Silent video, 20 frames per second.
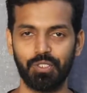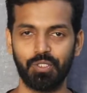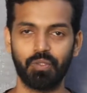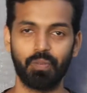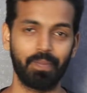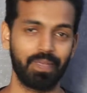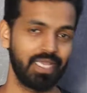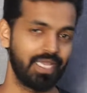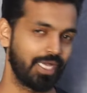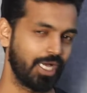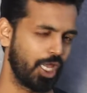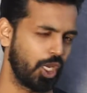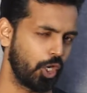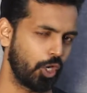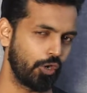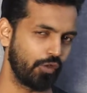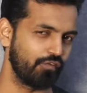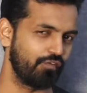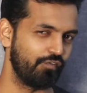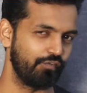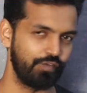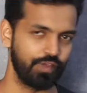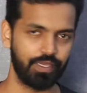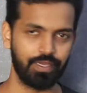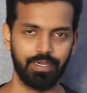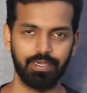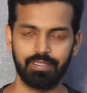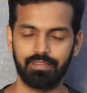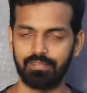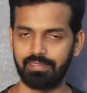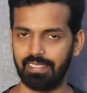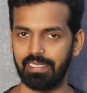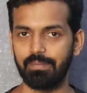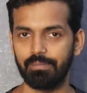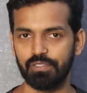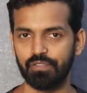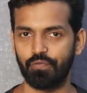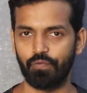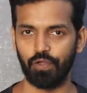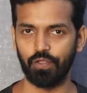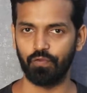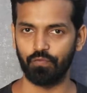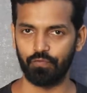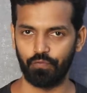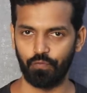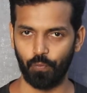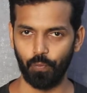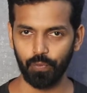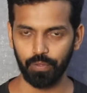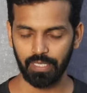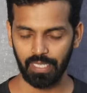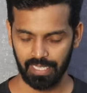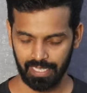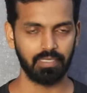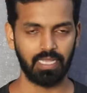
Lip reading: you to make a lot of wicked themes for your phone.